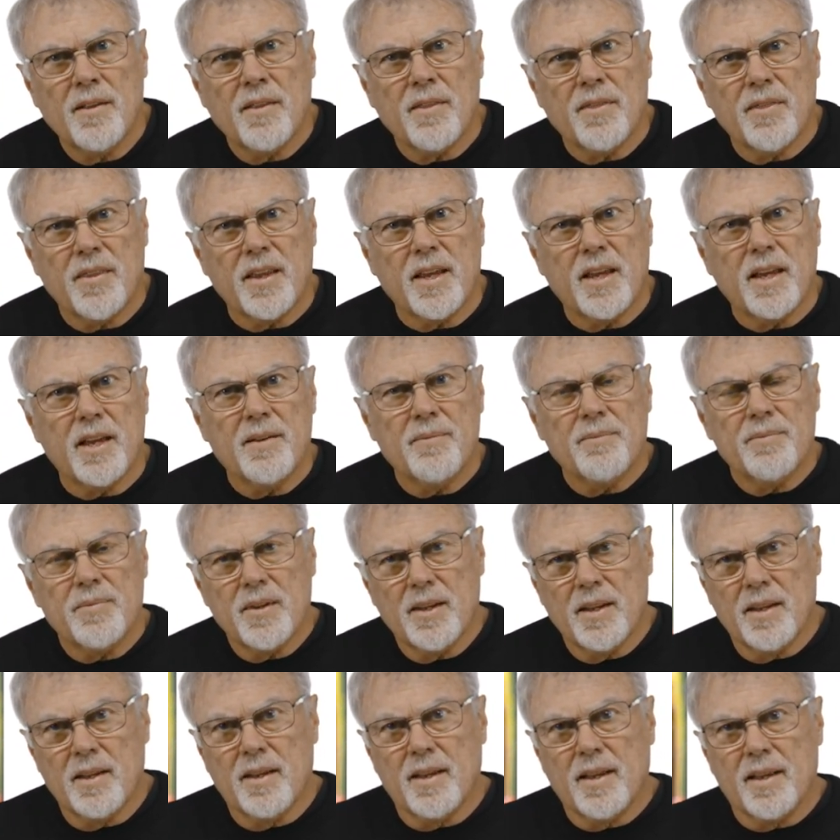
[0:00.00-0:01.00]
The
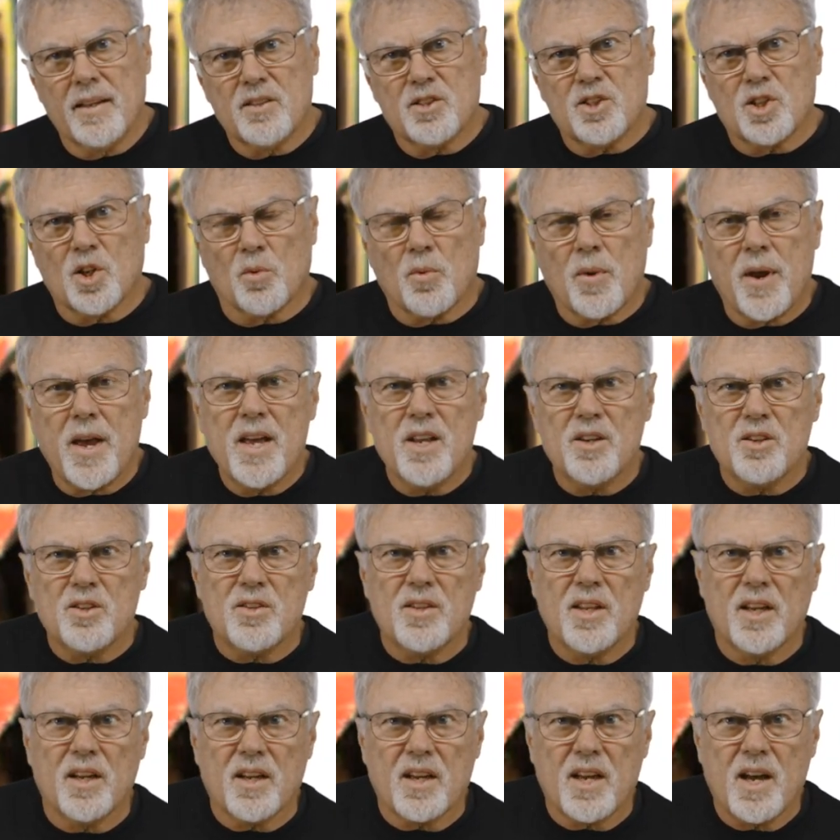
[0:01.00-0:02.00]

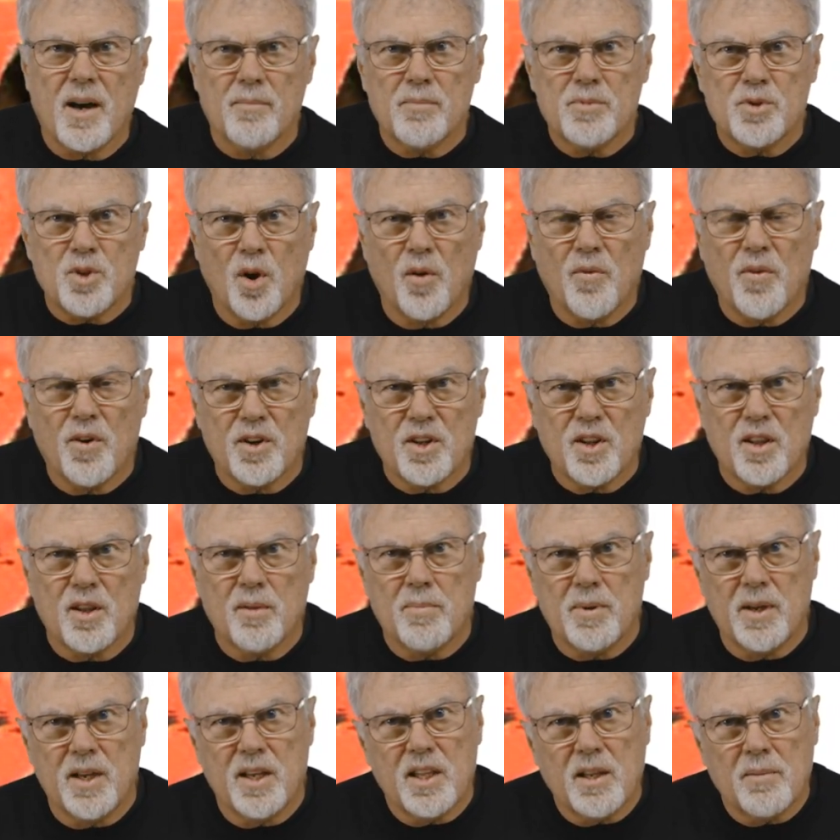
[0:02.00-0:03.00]
syringe that comes over to
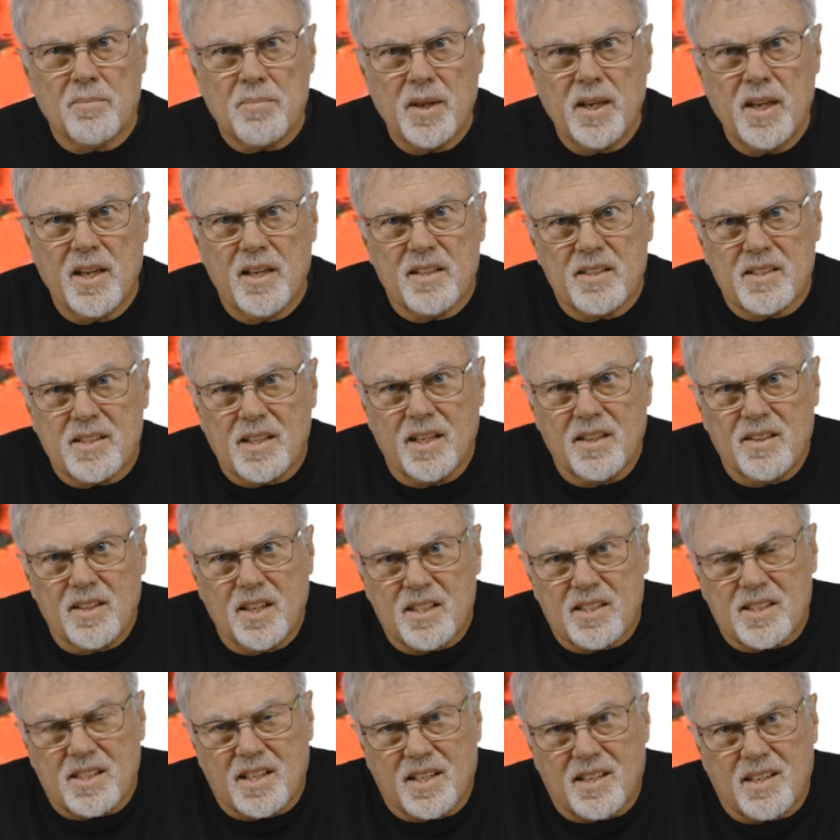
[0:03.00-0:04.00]
the bee is in
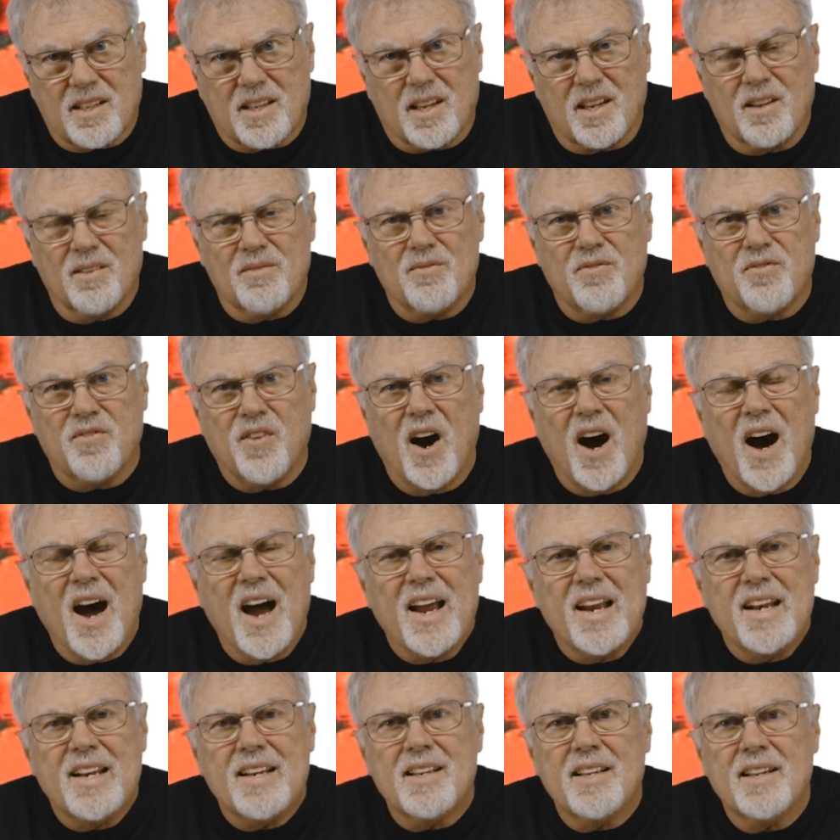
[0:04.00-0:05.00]
this
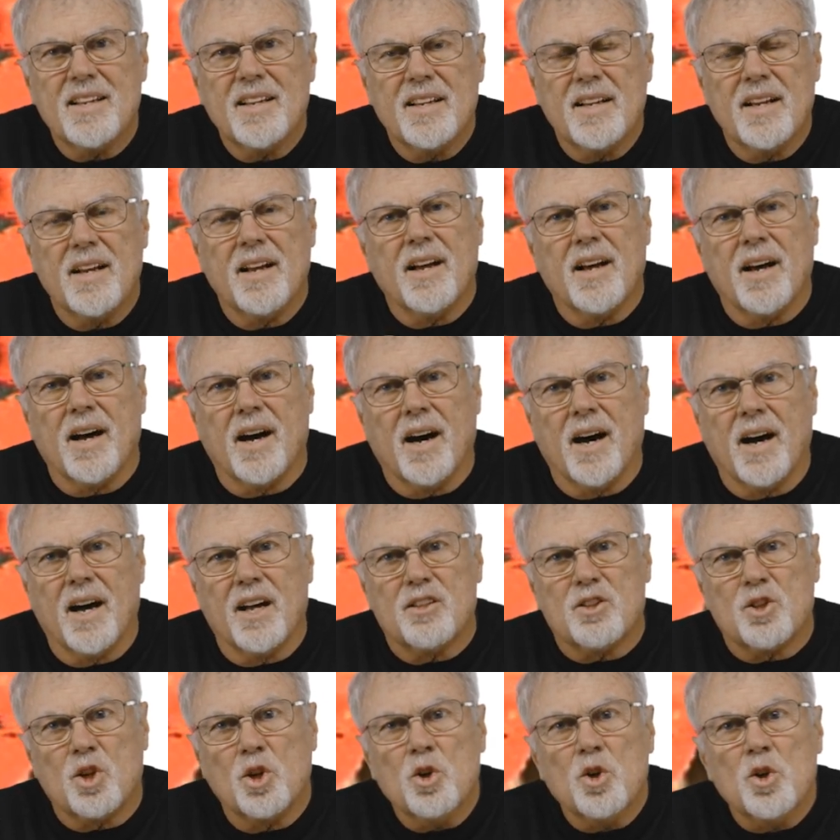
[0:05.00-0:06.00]
confined
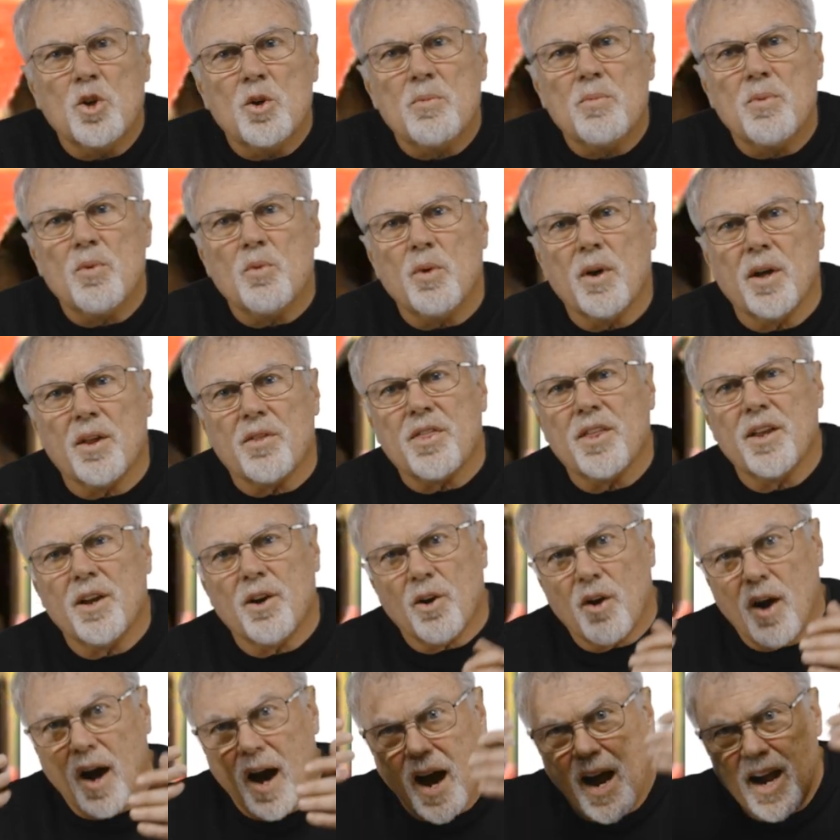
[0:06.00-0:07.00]
tube with
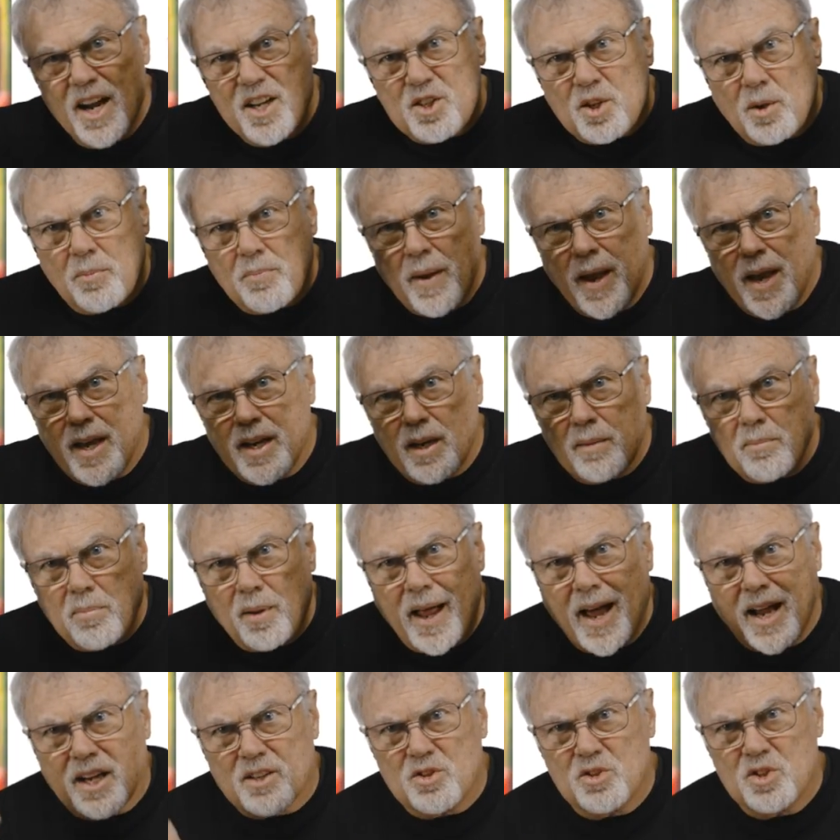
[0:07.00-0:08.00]
her eyes are painted
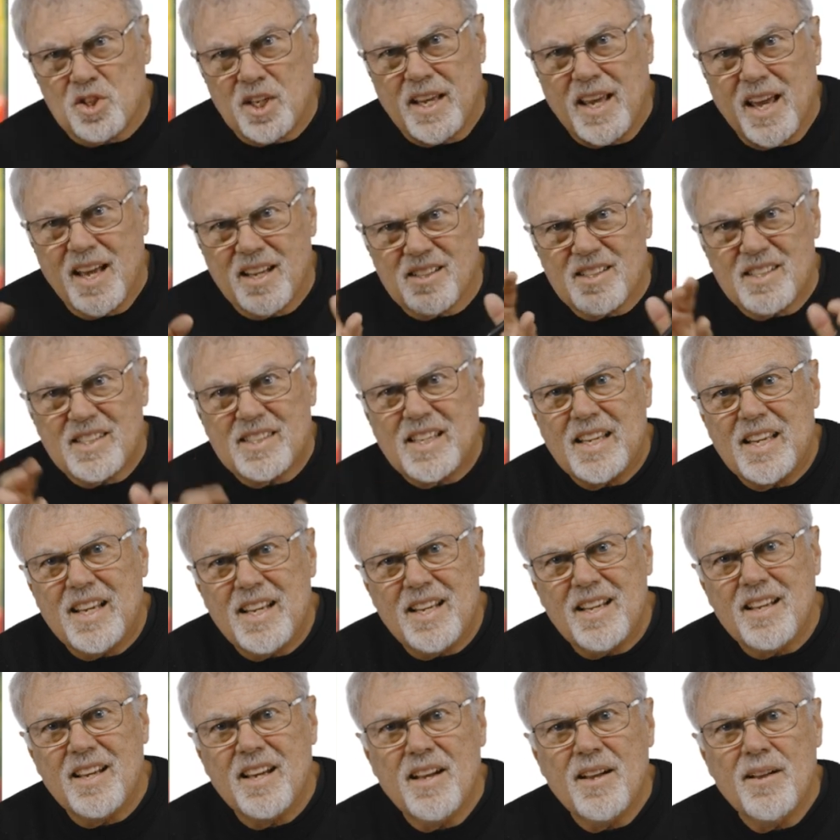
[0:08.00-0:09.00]
black so she can't
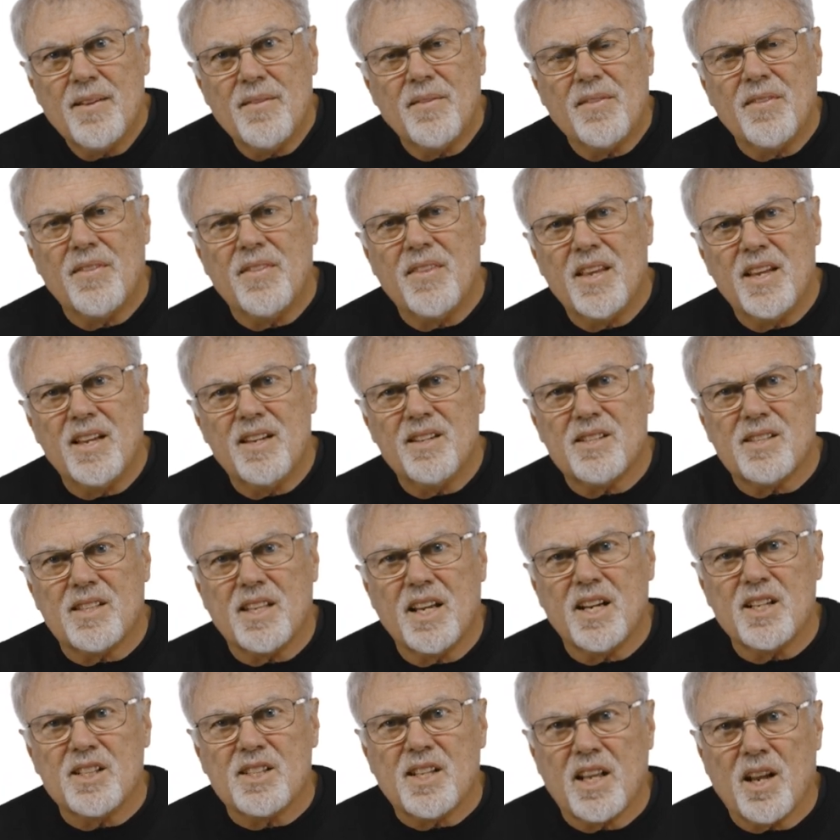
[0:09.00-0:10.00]
see these
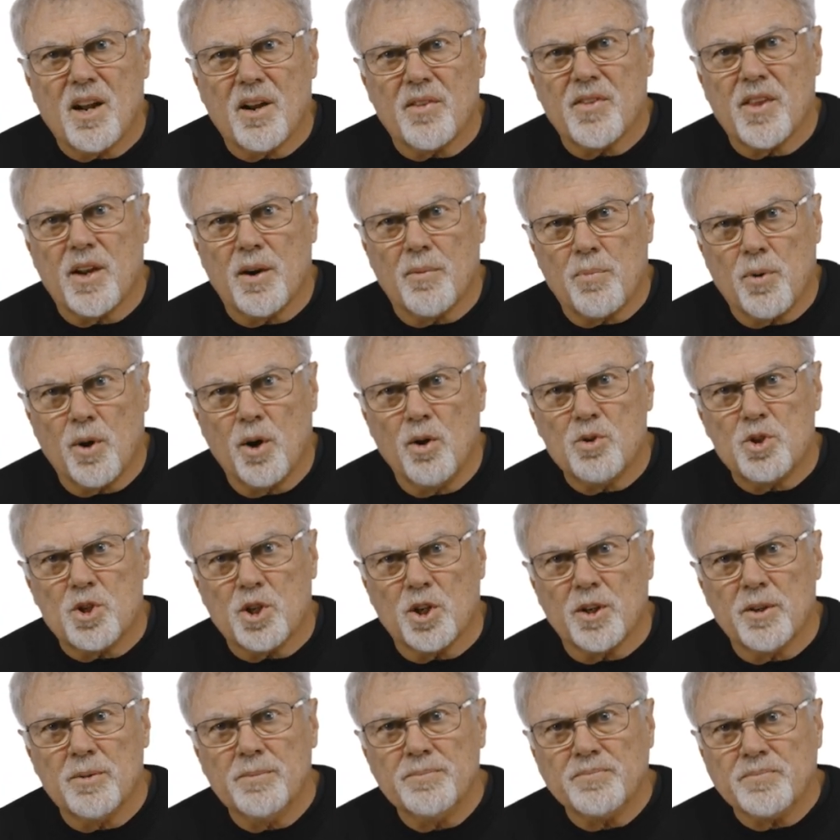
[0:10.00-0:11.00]
things that approach
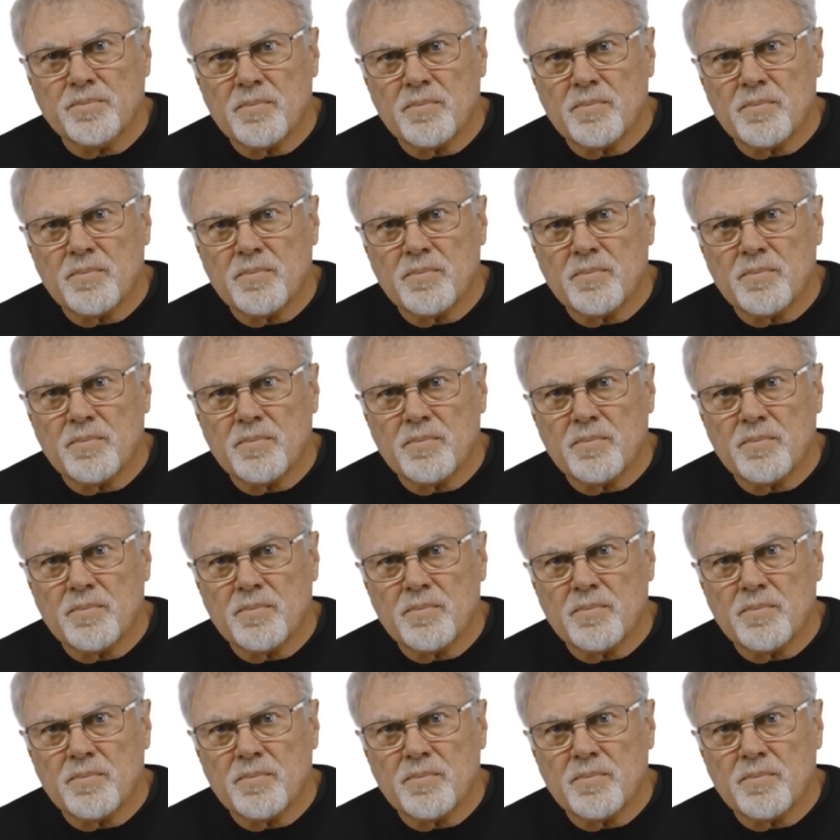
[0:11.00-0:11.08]
her.